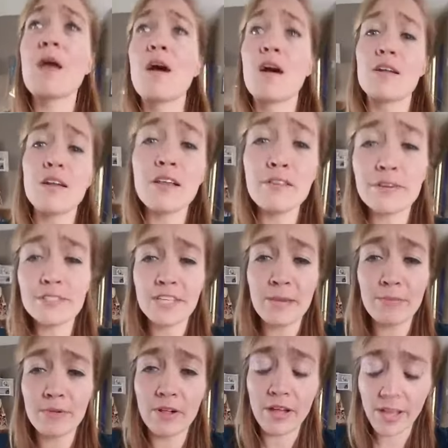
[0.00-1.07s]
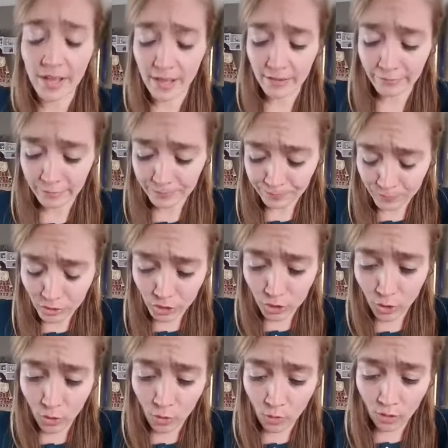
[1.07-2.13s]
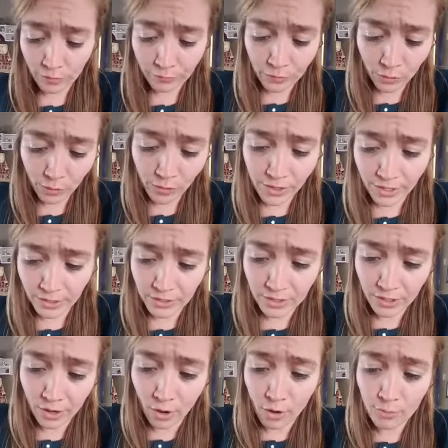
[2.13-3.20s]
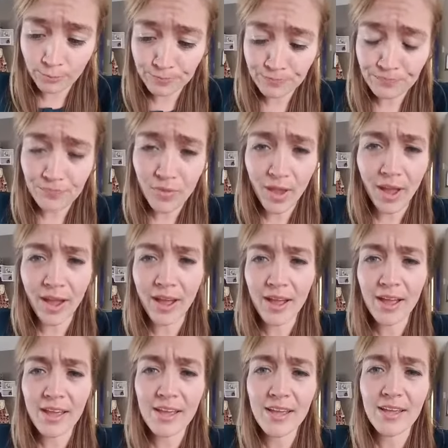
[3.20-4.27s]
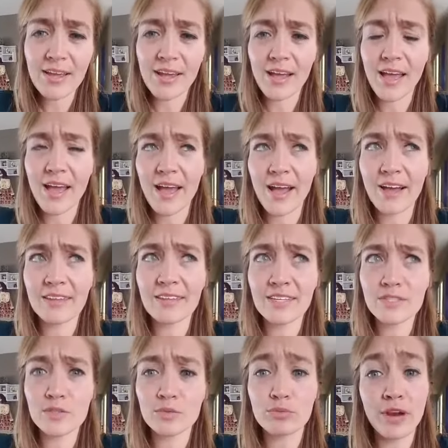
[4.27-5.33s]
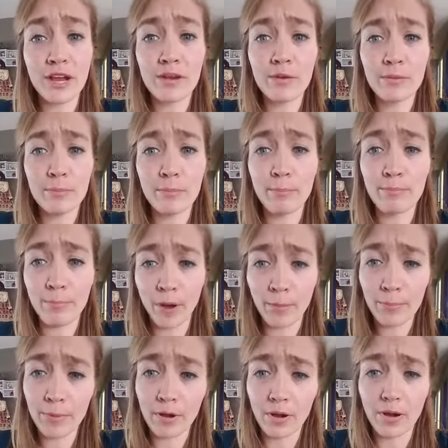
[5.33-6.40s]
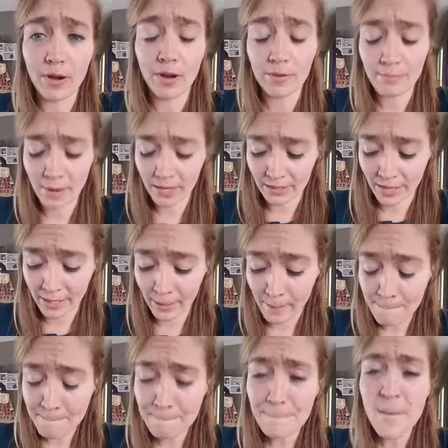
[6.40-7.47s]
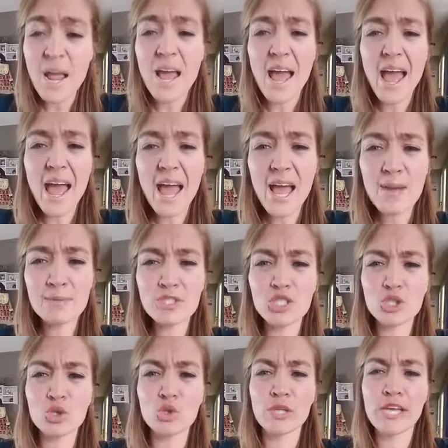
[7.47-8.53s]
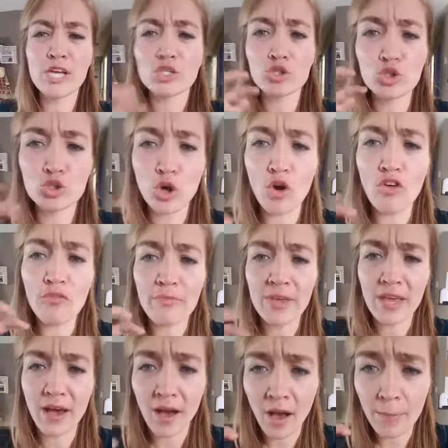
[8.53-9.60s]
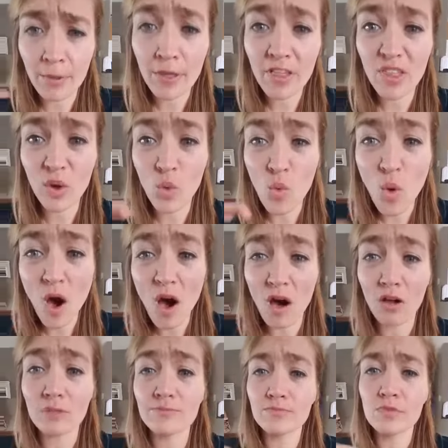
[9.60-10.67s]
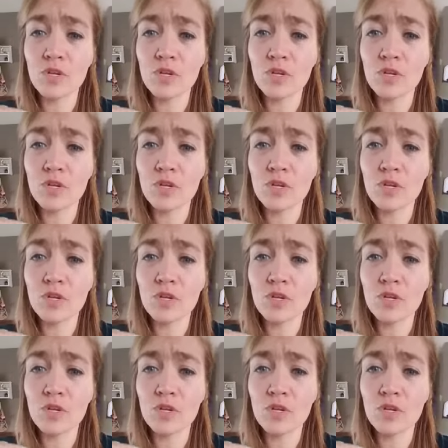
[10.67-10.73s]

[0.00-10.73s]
Another example I have. So a few years ago, I had this red bump on my leg. Absolutely drove me up the wall.